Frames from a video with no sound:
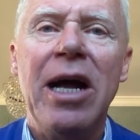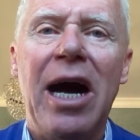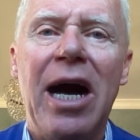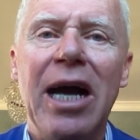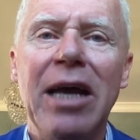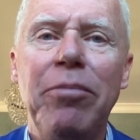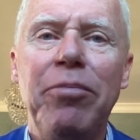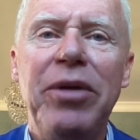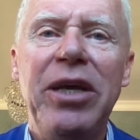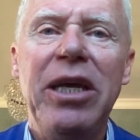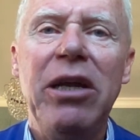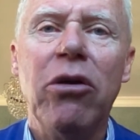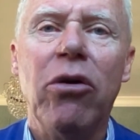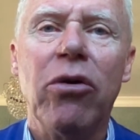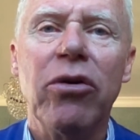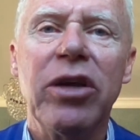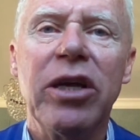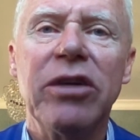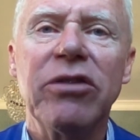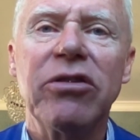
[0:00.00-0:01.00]
IP
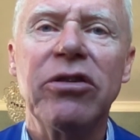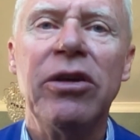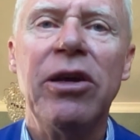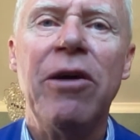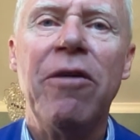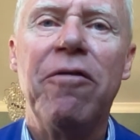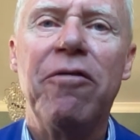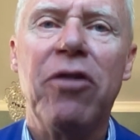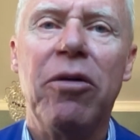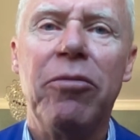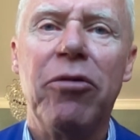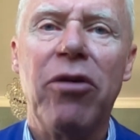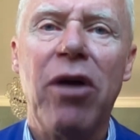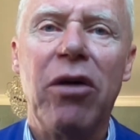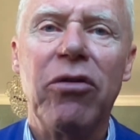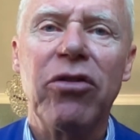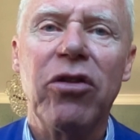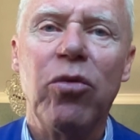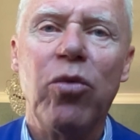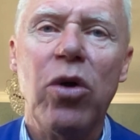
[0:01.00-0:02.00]
lawyers from
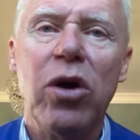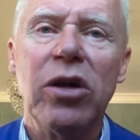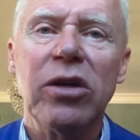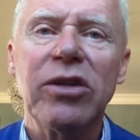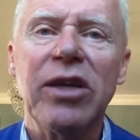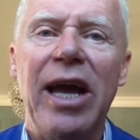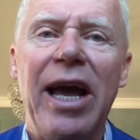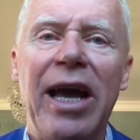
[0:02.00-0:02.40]
around the world